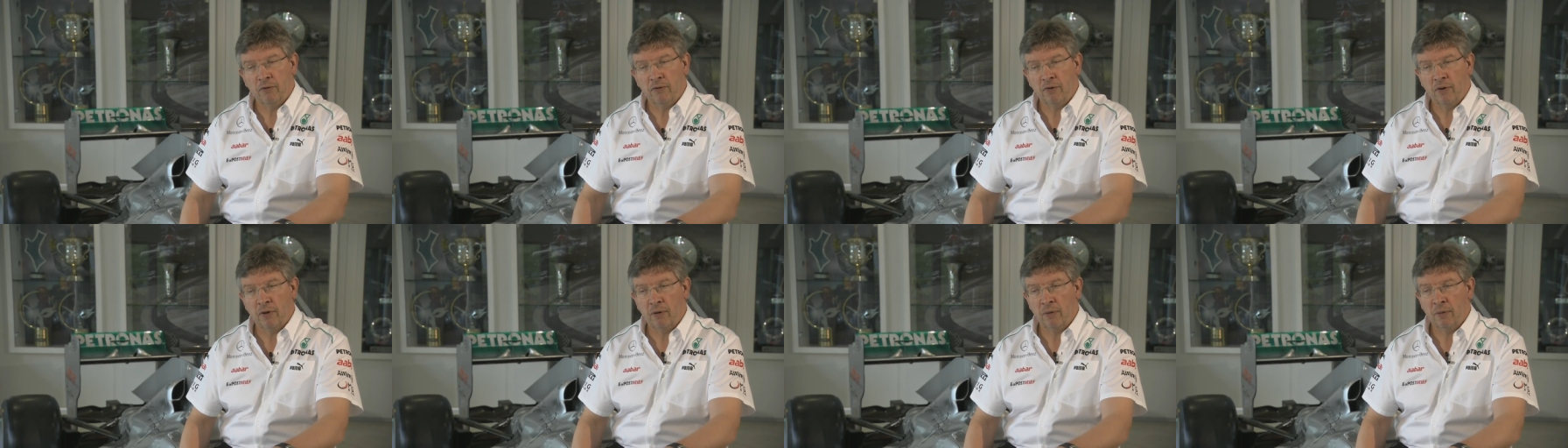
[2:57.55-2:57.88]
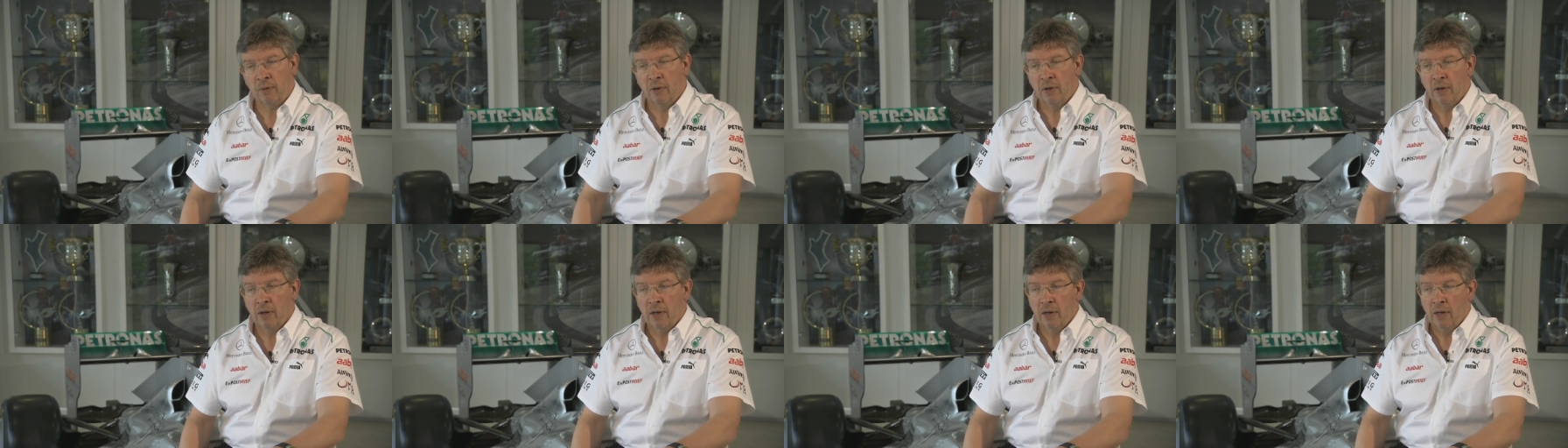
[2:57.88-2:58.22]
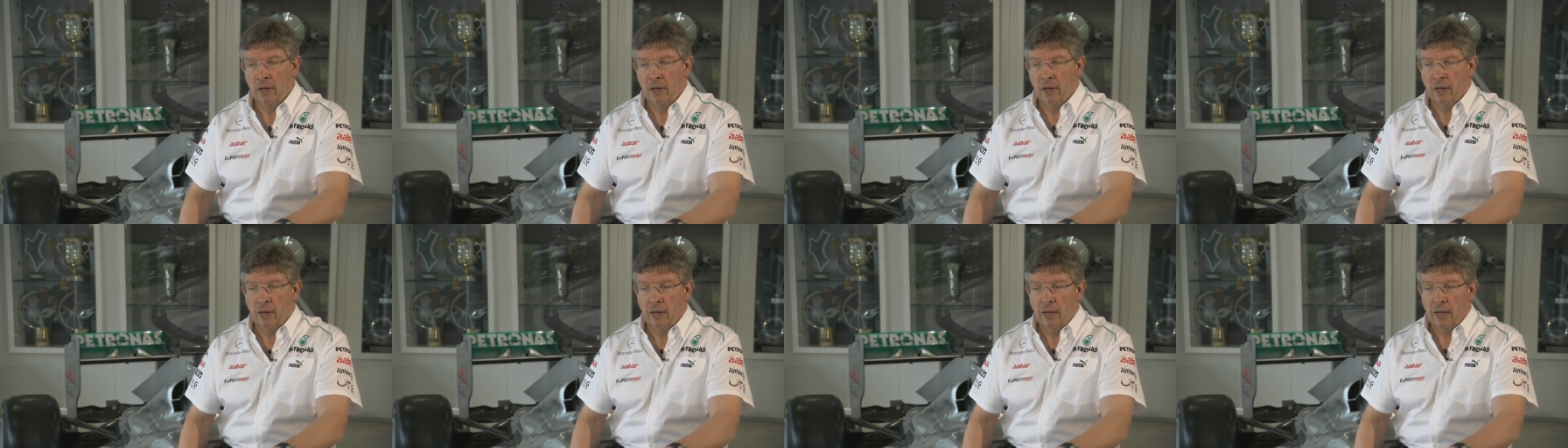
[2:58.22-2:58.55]
So
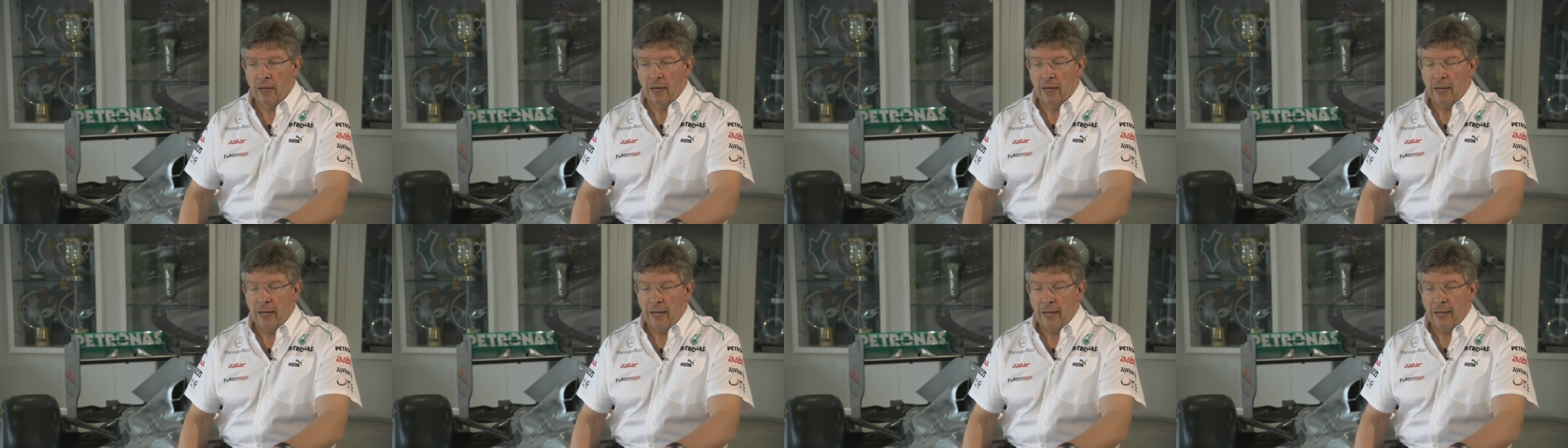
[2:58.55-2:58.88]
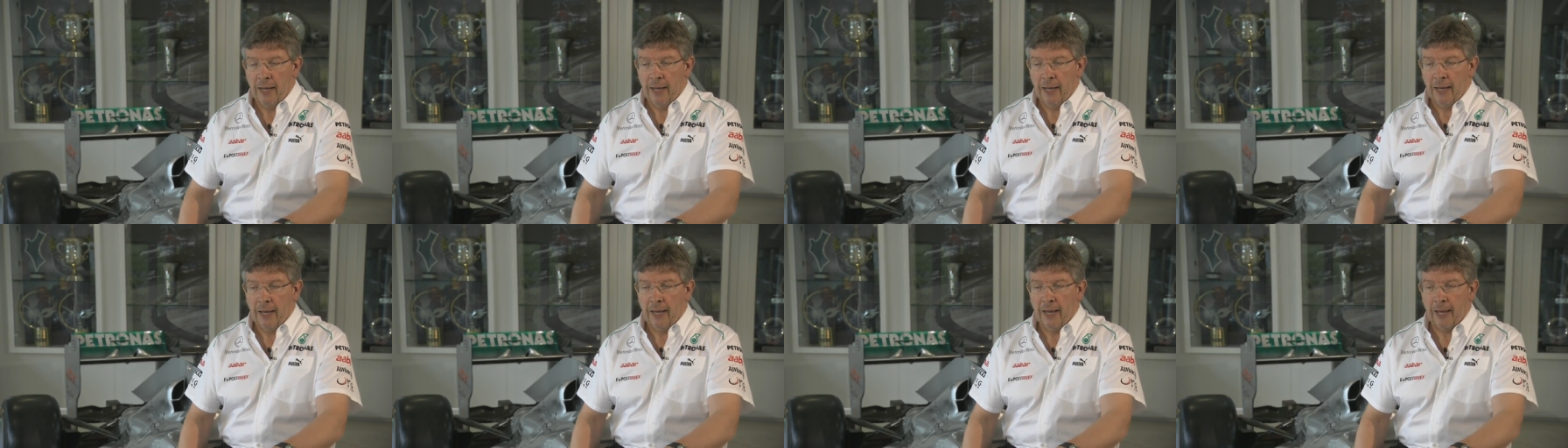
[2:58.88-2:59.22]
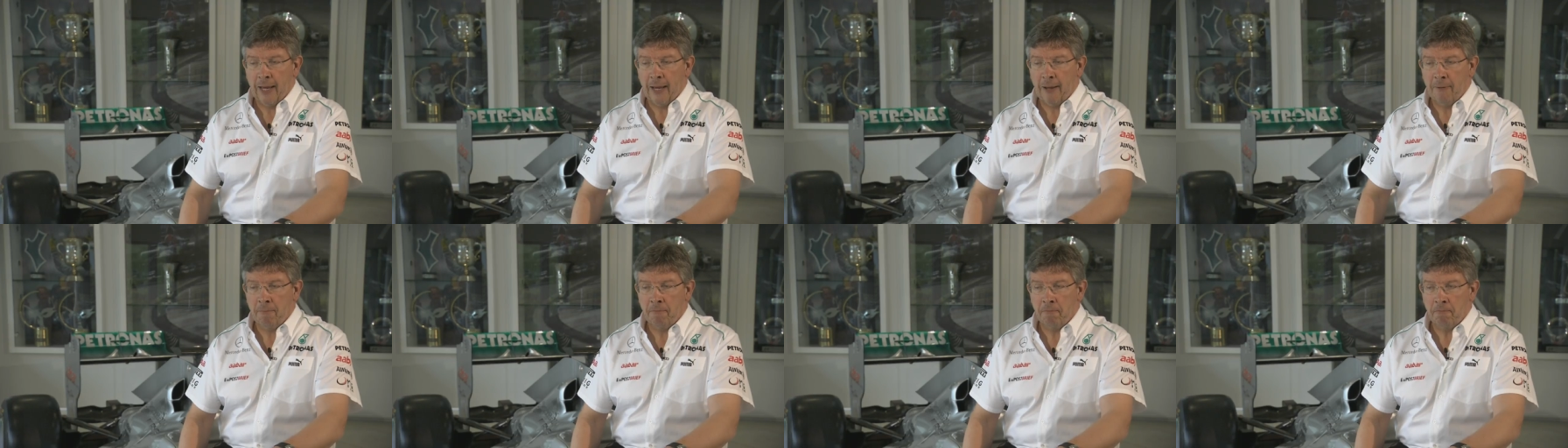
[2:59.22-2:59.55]

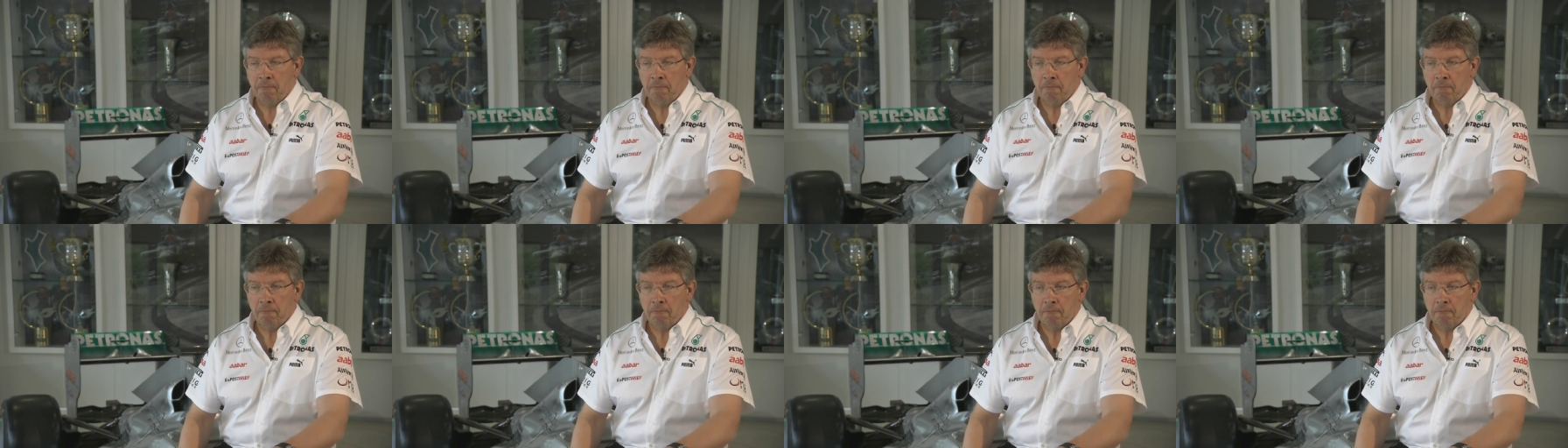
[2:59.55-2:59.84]
um,